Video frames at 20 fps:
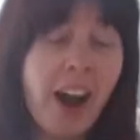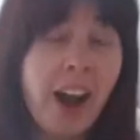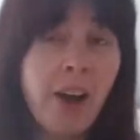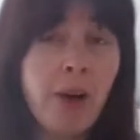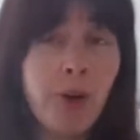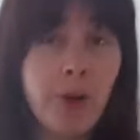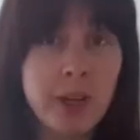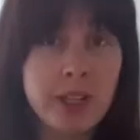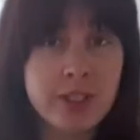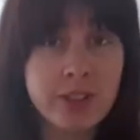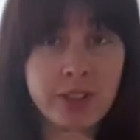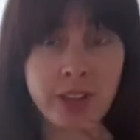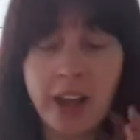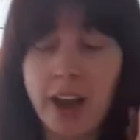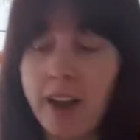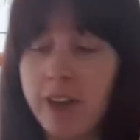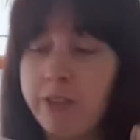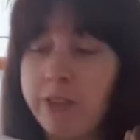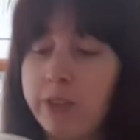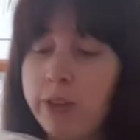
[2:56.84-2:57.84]
I always look
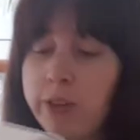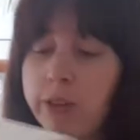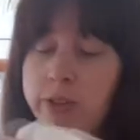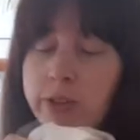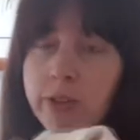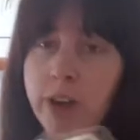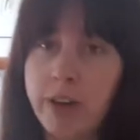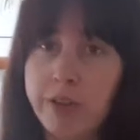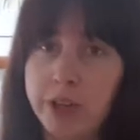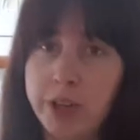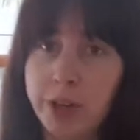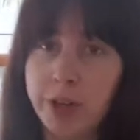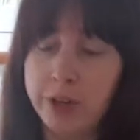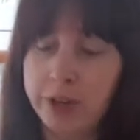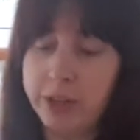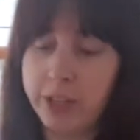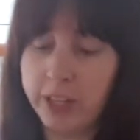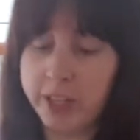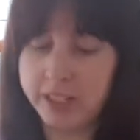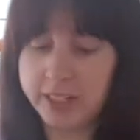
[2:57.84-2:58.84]
out for forever new
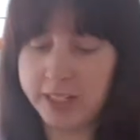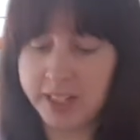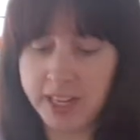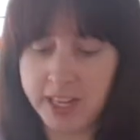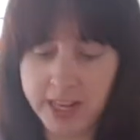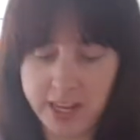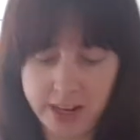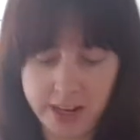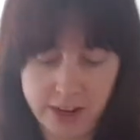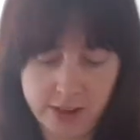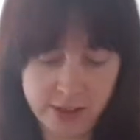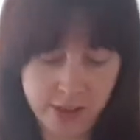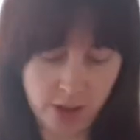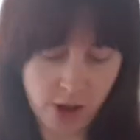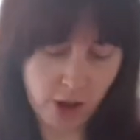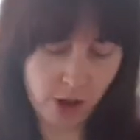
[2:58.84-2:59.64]
things in the